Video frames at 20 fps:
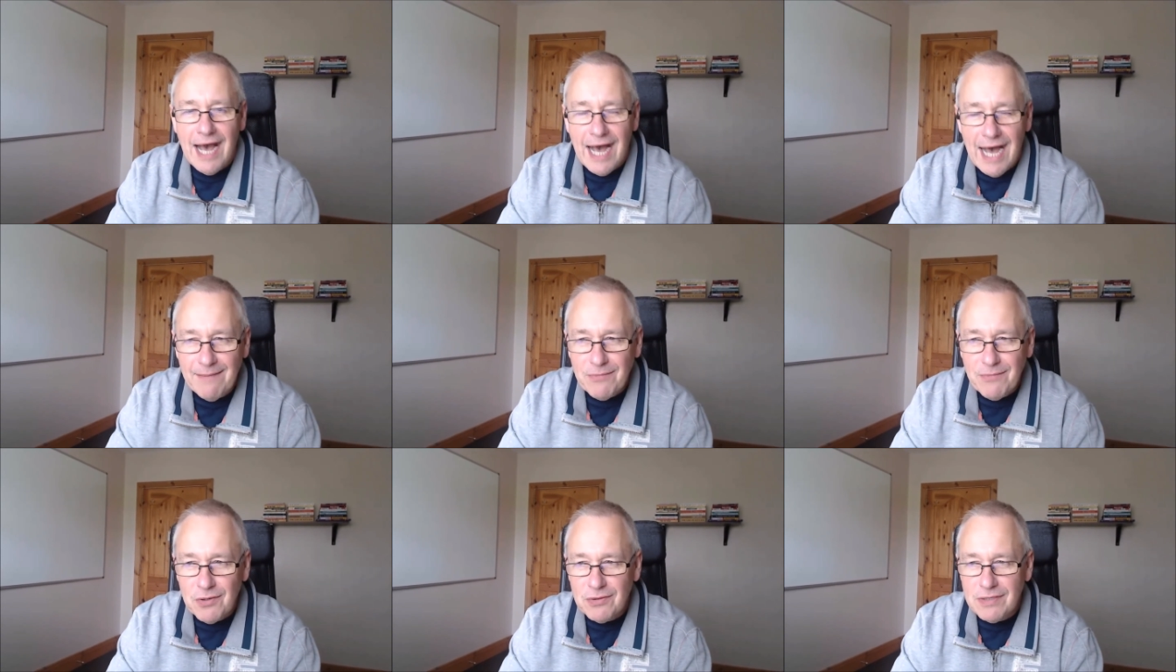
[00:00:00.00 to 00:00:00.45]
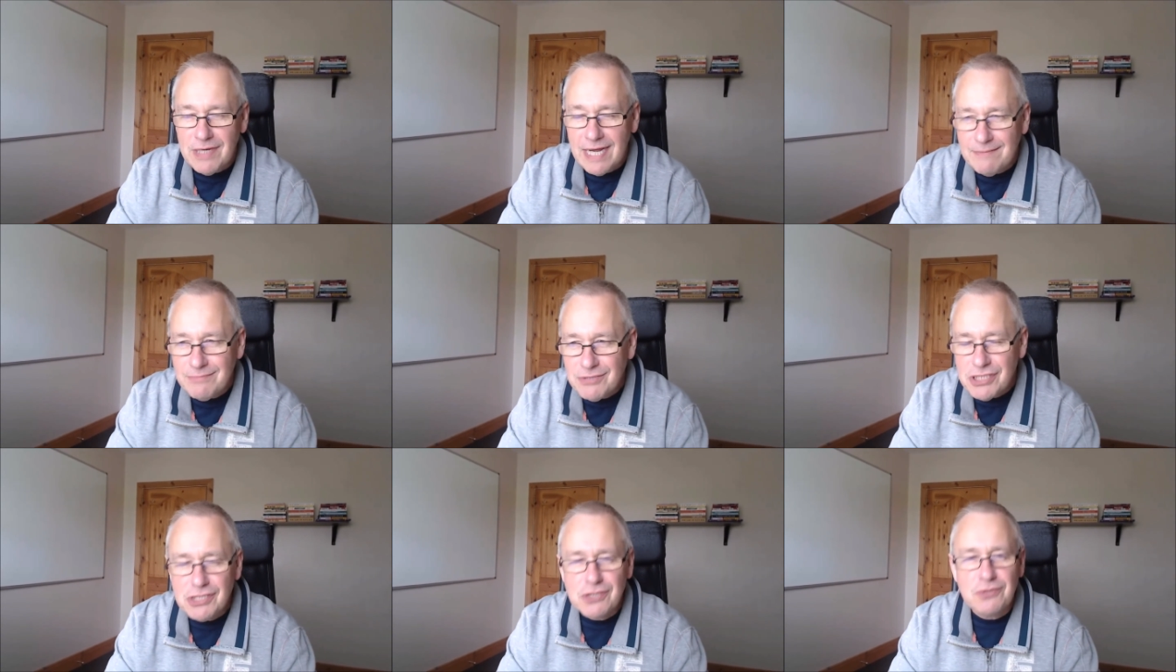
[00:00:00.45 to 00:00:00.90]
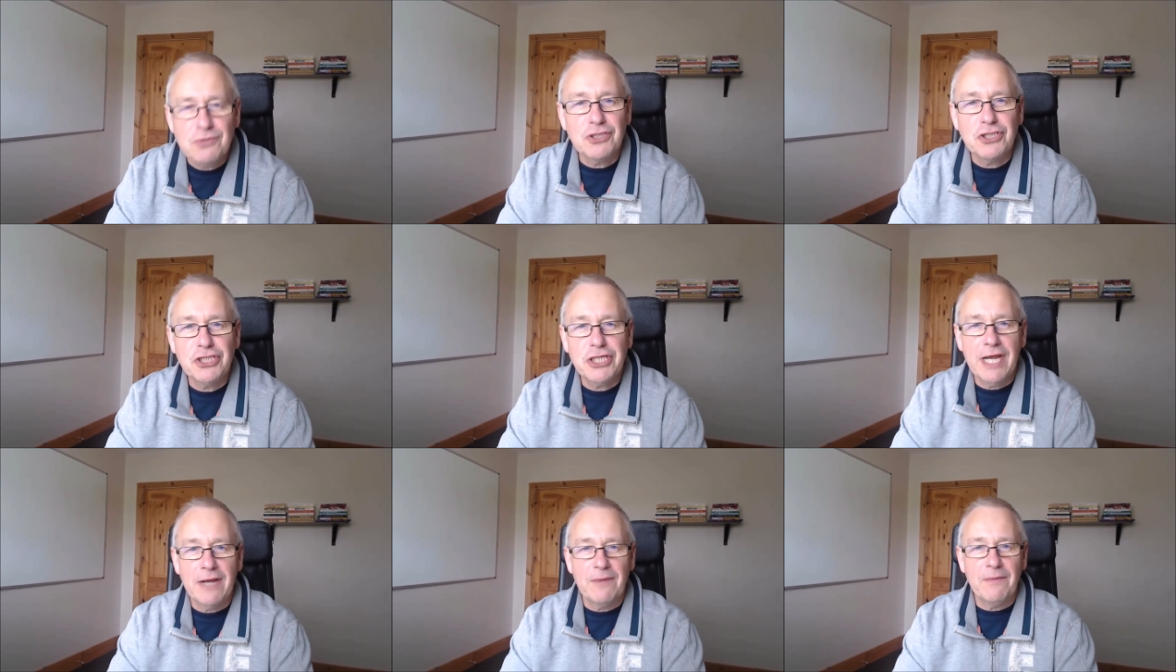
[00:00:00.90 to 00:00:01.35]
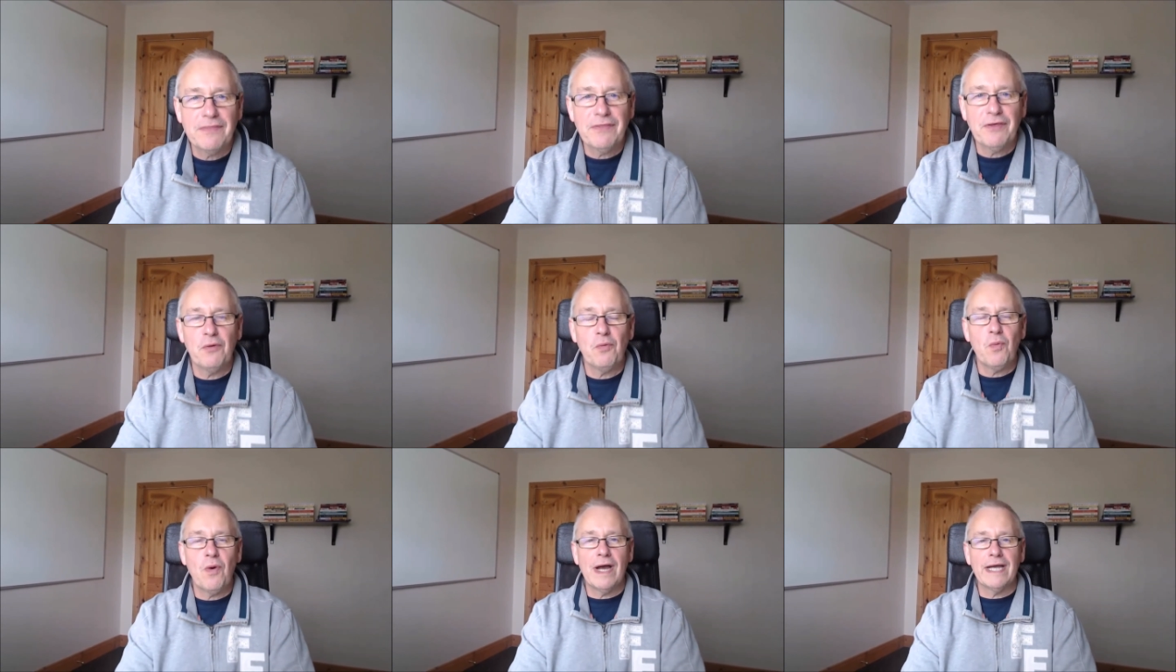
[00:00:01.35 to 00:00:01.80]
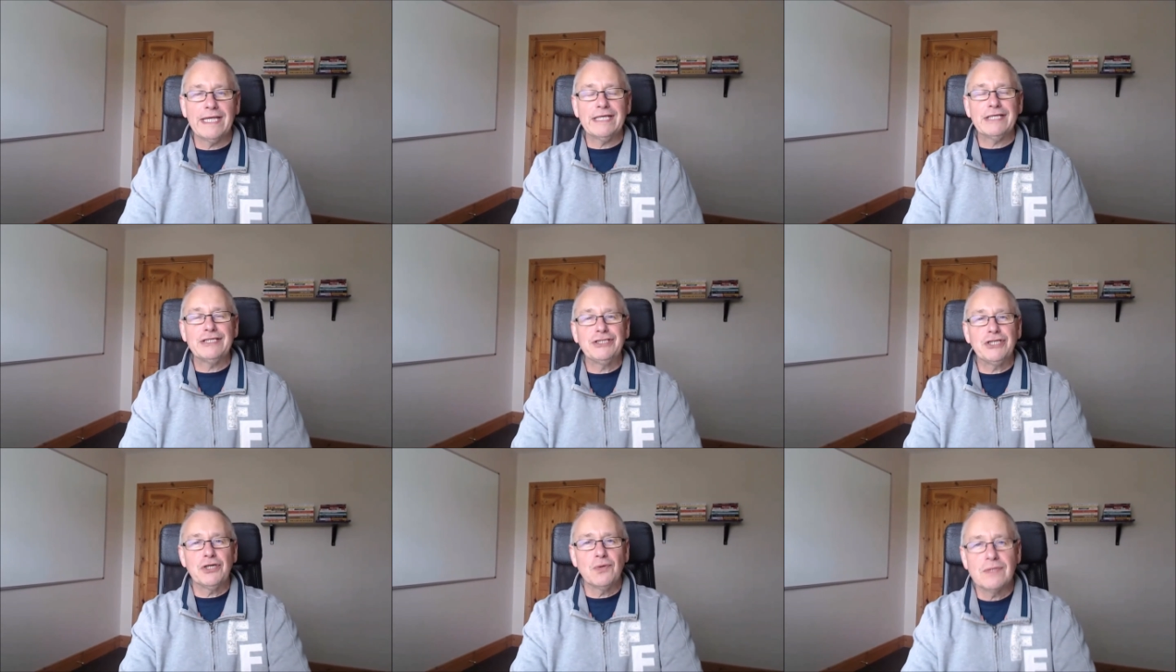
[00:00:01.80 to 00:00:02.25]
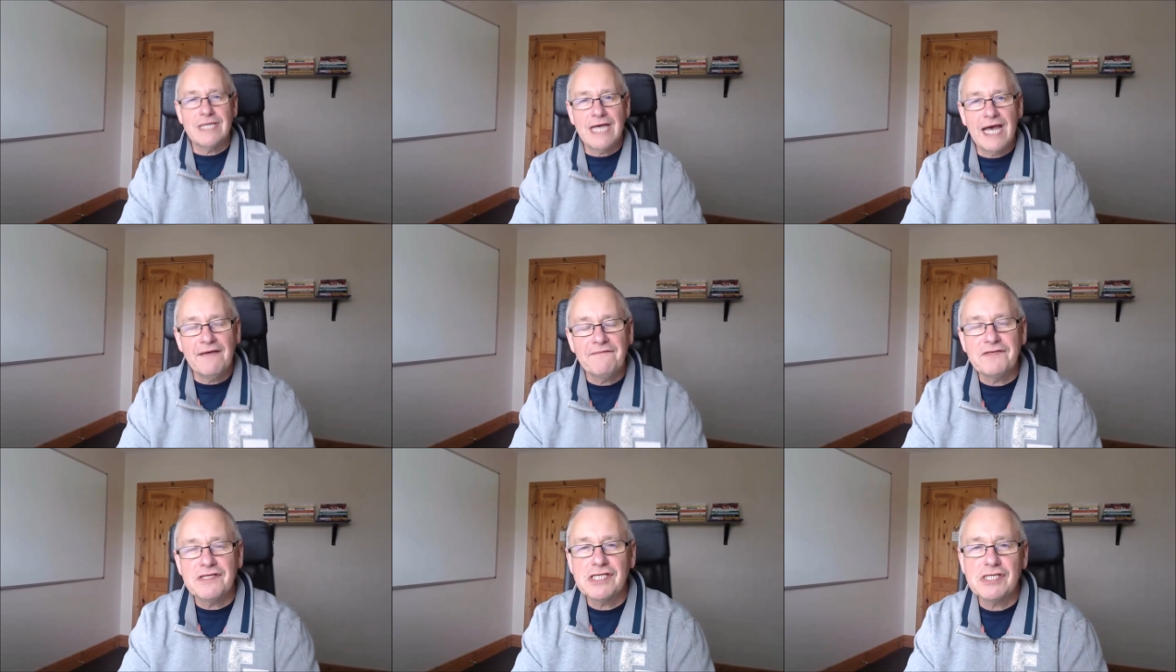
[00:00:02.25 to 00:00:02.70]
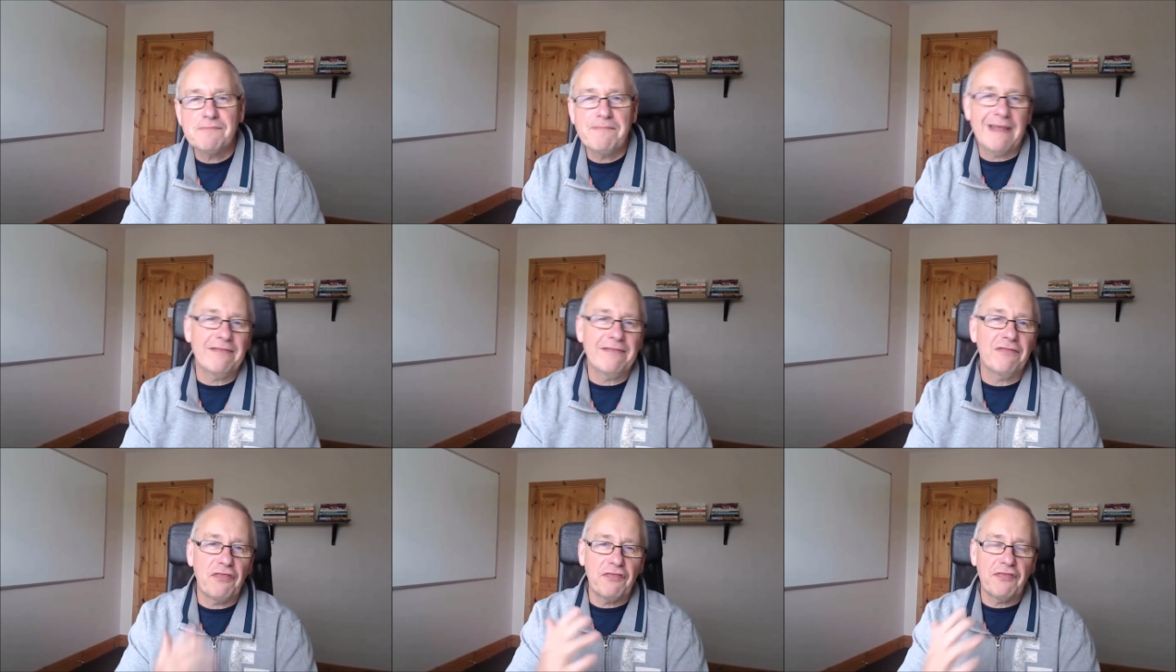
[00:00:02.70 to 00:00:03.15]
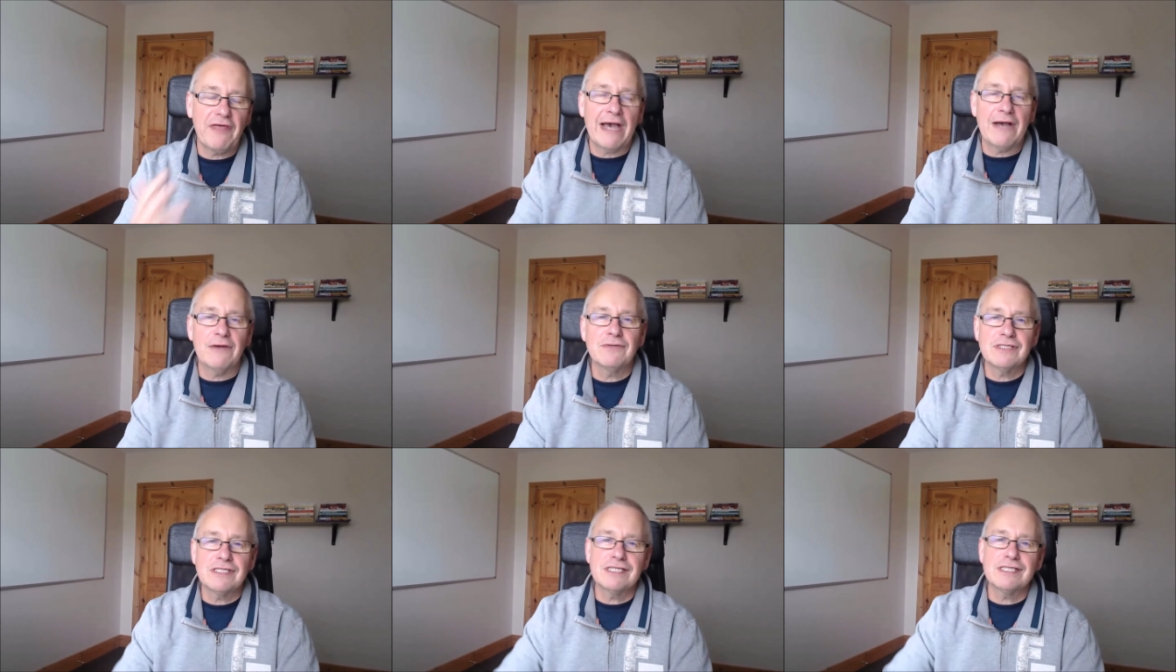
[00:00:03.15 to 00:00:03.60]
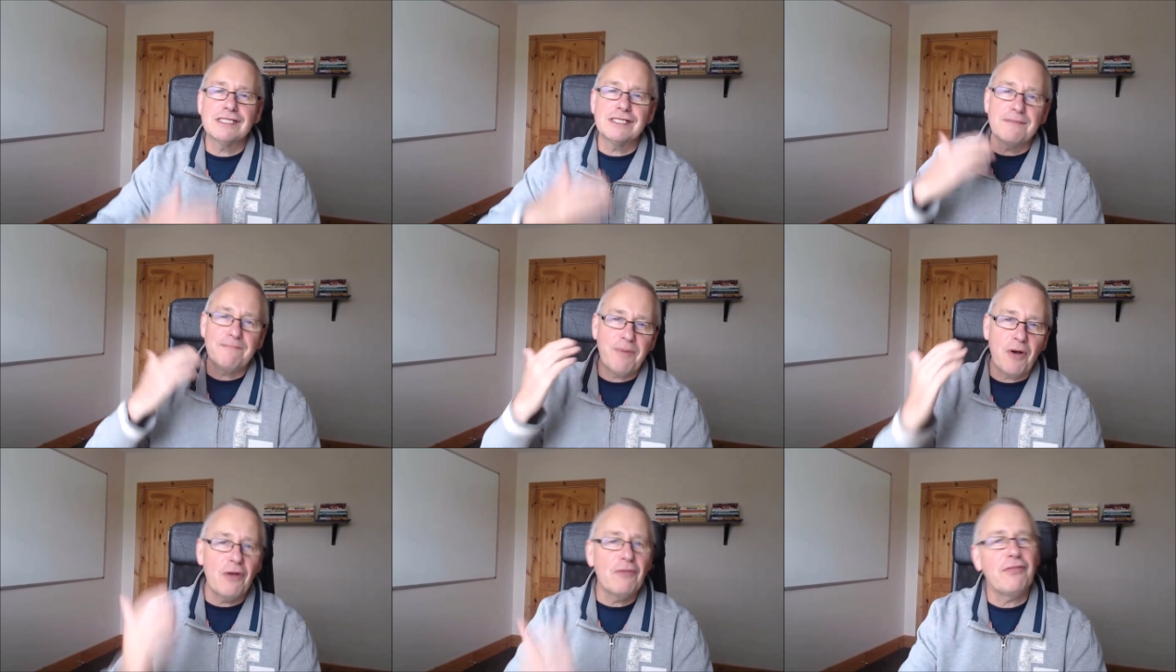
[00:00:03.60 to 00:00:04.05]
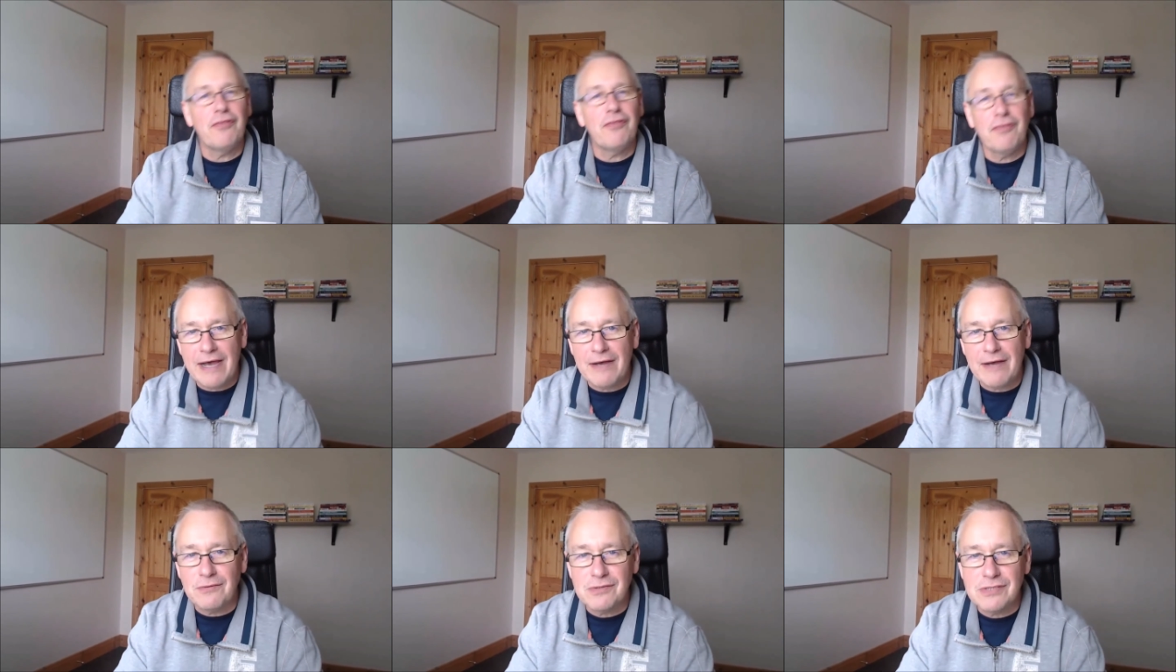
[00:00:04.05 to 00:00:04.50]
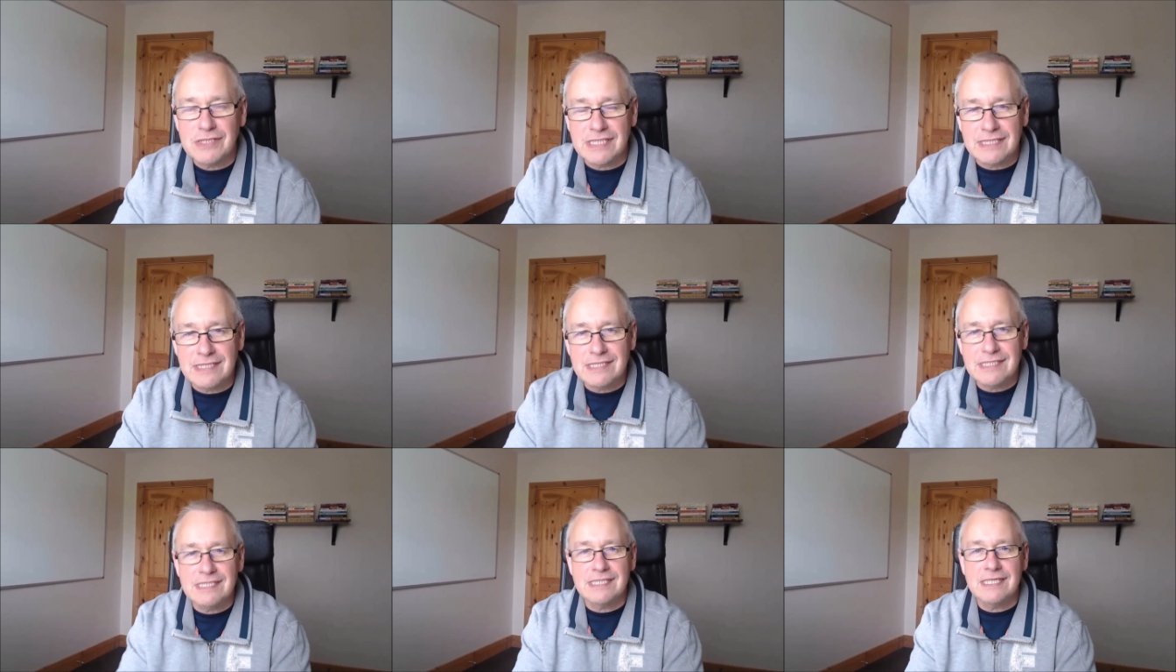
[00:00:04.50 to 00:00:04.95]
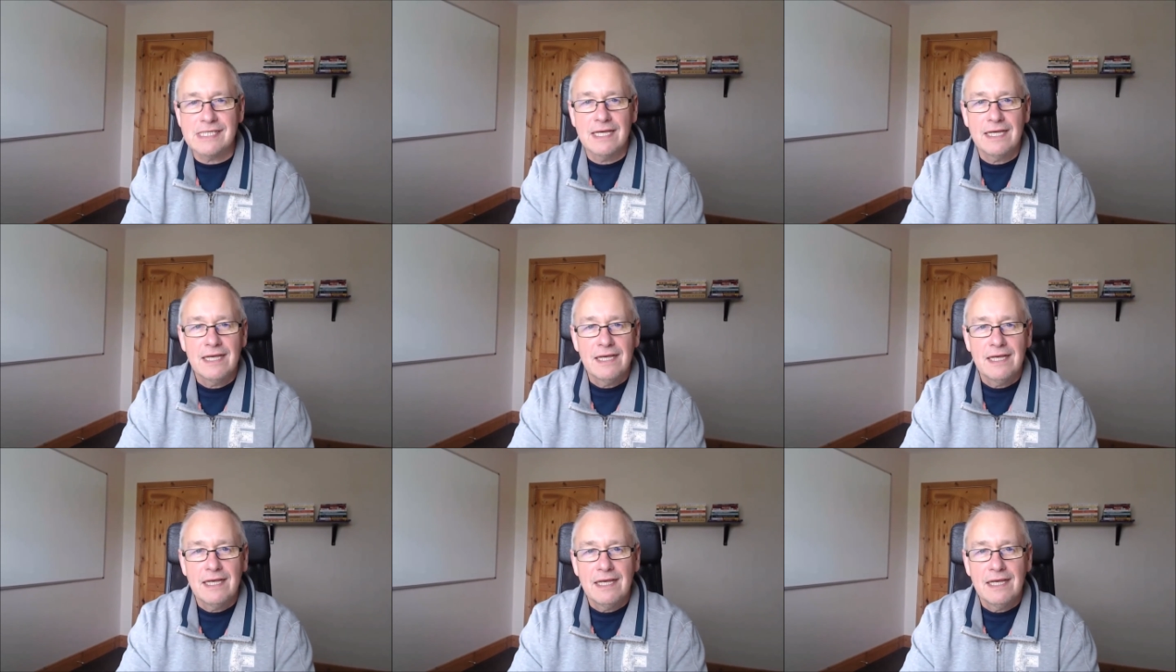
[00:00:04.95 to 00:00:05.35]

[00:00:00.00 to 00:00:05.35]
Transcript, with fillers: I'm just going to share with you why you don't have to spend thousands upon thousands